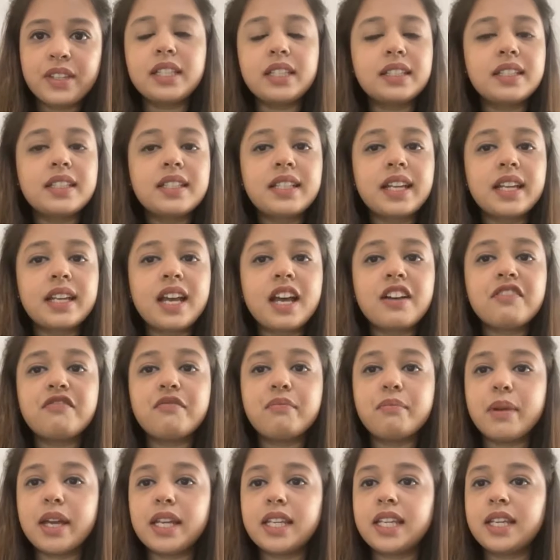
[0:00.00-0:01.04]
This can
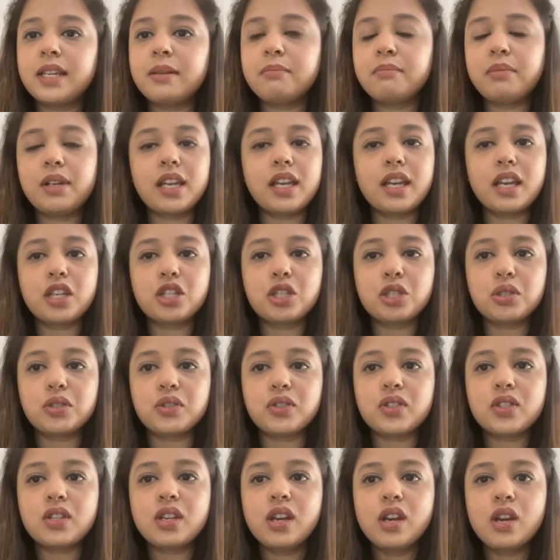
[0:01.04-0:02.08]
have many
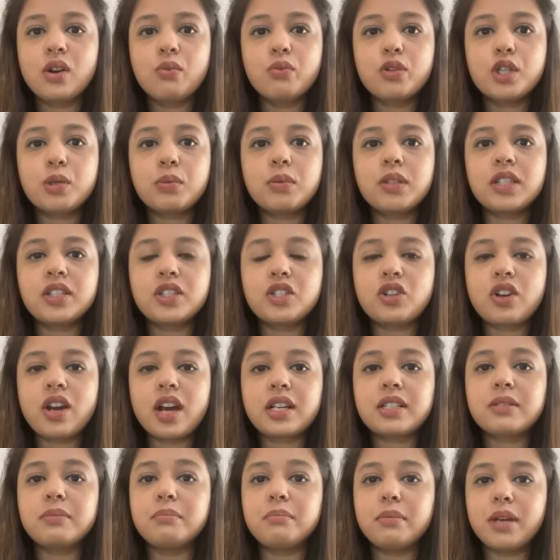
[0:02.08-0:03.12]
implications, which will
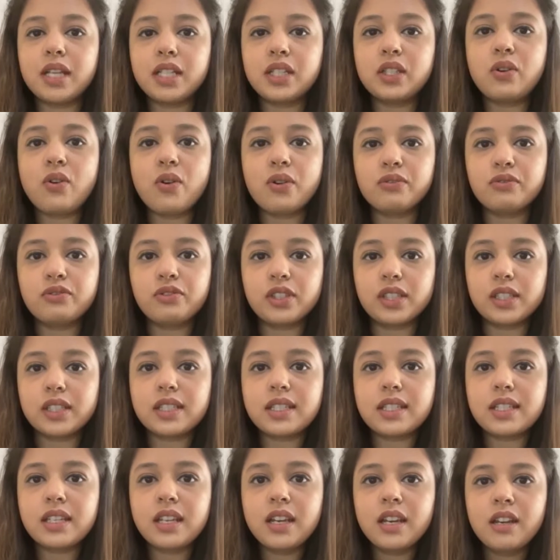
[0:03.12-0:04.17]
attract many
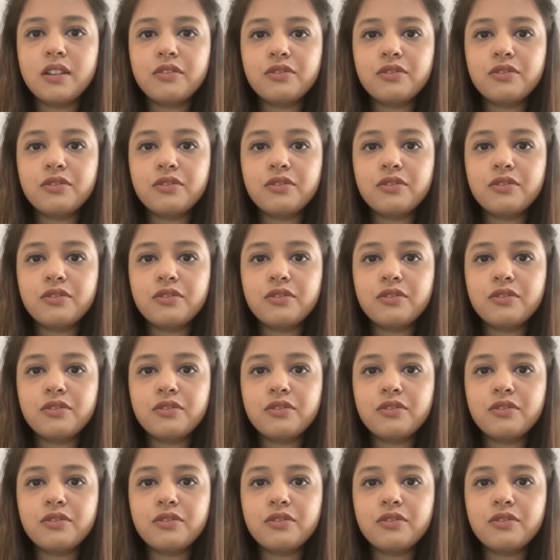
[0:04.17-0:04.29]
conflicts.